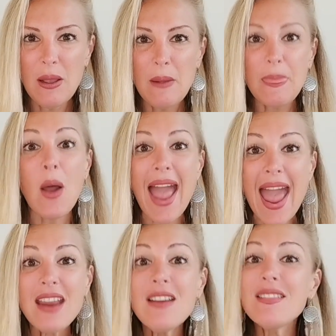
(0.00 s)
Now,
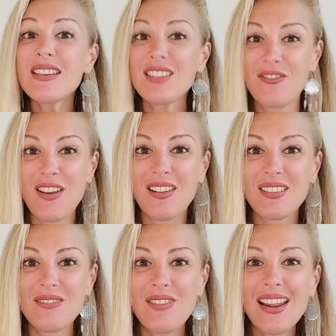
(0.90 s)
anger that is felt,
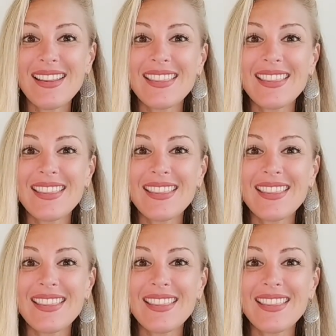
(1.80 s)
right?